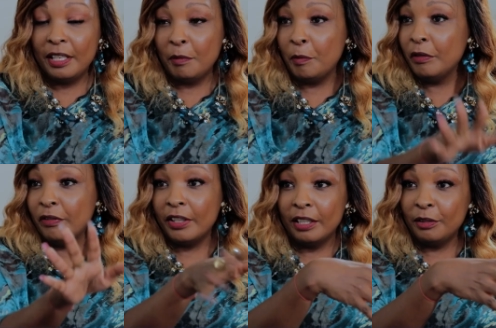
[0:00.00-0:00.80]
day, maybe
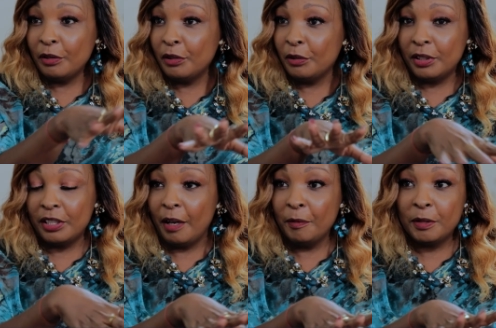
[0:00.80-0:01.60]
you've killed all those
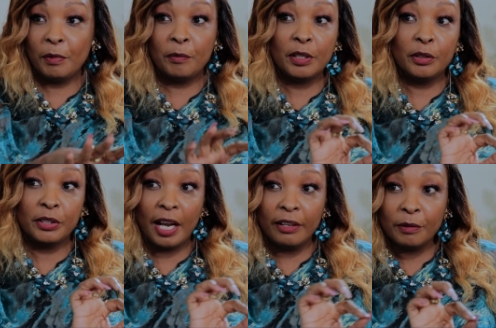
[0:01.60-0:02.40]
germs, maybe not
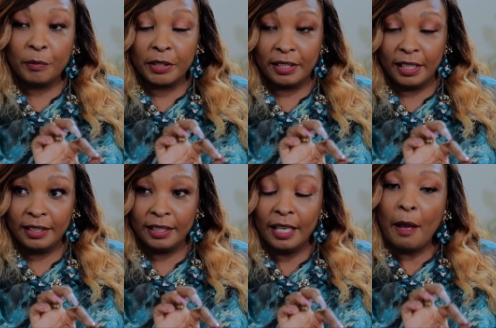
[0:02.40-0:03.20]

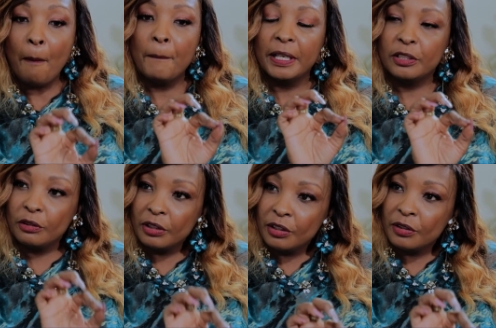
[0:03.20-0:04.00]
100%, but
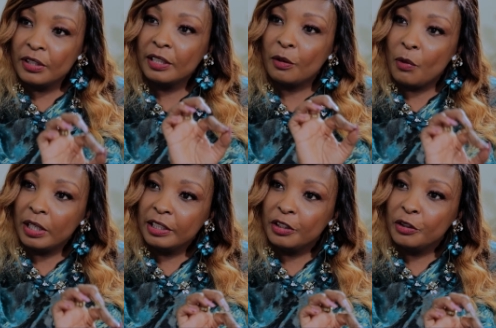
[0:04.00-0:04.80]
you're reducing the
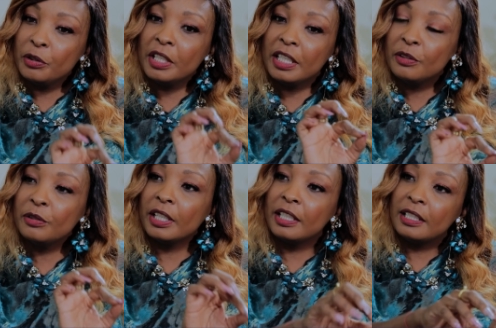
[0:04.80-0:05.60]
quality. You need
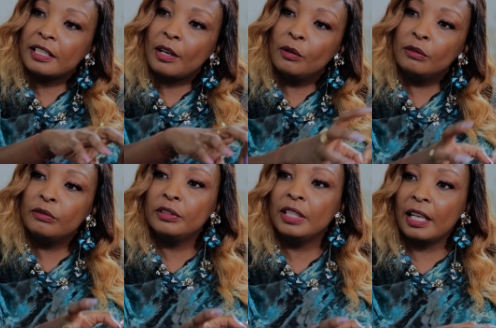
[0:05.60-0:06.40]
to take it as a whole
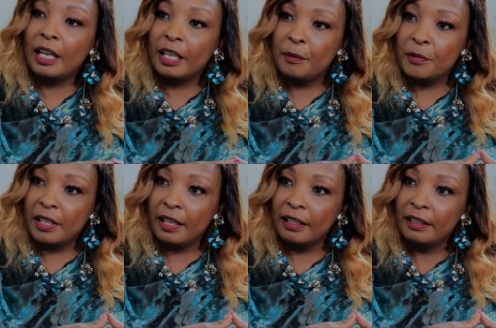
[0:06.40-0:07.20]
food, like I keep
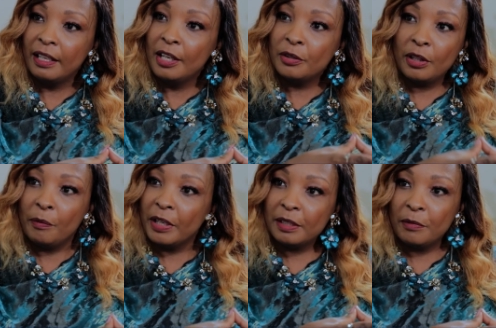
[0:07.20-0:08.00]
saying. So the
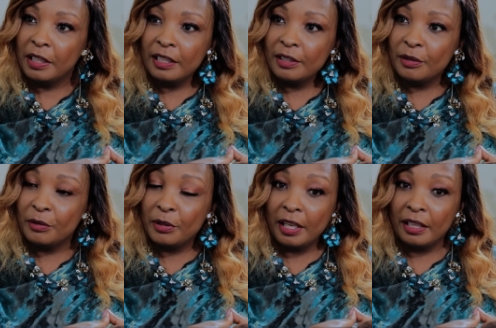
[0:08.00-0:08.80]
best milk is
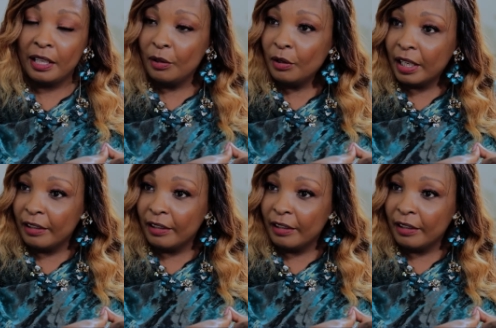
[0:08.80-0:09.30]
to take the long